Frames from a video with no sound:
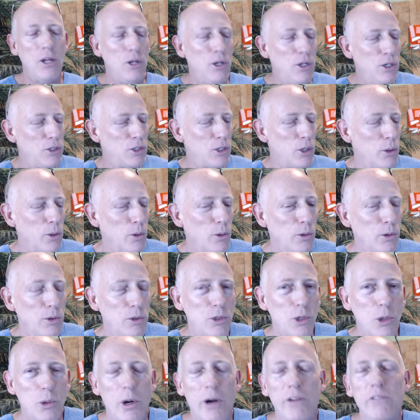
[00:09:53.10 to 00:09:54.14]
So
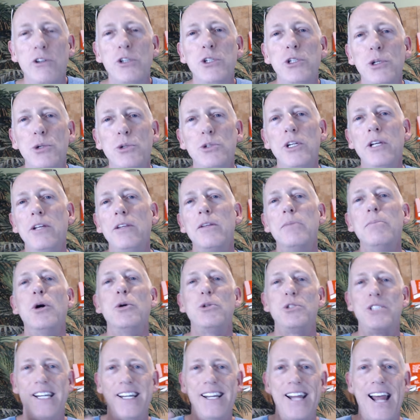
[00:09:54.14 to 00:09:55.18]
whoever's using the
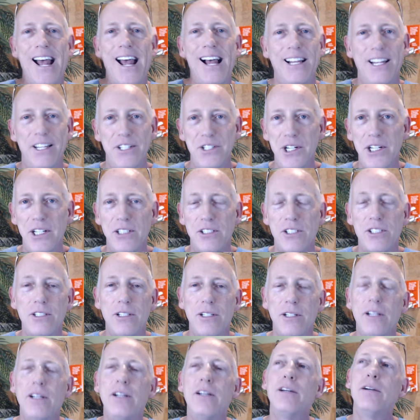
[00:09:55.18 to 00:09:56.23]
most analogies
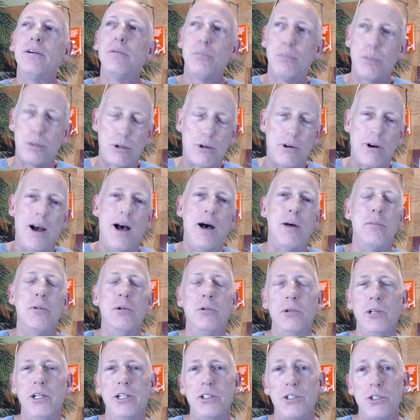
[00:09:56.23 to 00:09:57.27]

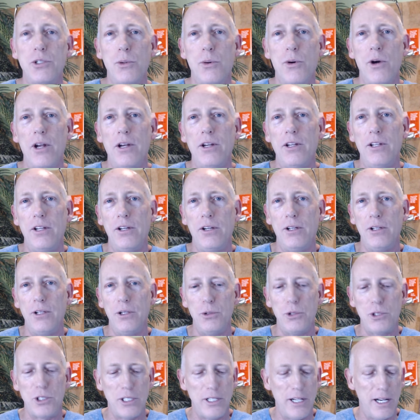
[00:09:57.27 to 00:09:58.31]
probably is the one in the
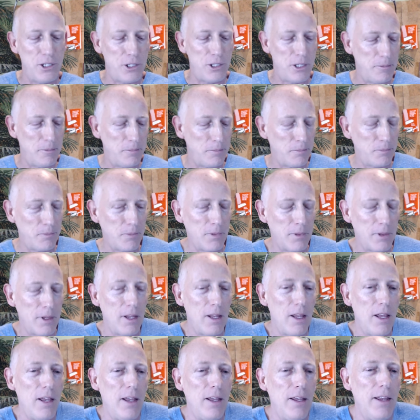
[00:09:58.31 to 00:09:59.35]
hallucination.
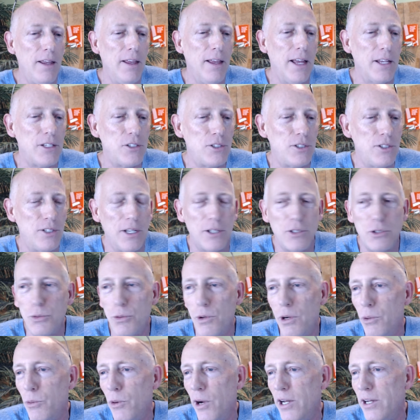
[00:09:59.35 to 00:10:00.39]
That's
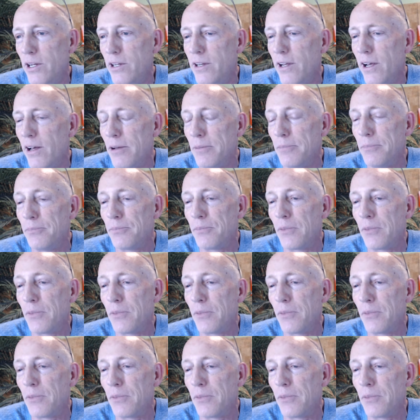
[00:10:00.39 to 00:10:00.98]
one way to tell.